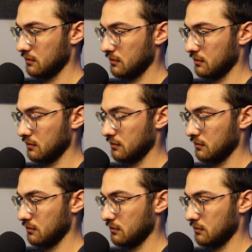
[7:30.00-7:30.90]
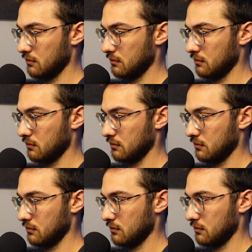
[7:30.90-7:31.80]

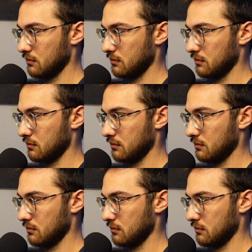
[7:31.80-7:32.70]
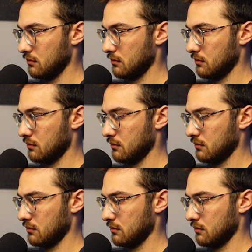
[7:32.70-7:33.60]

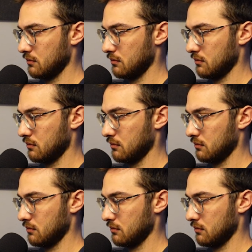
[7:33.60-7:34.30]
Nothing is said.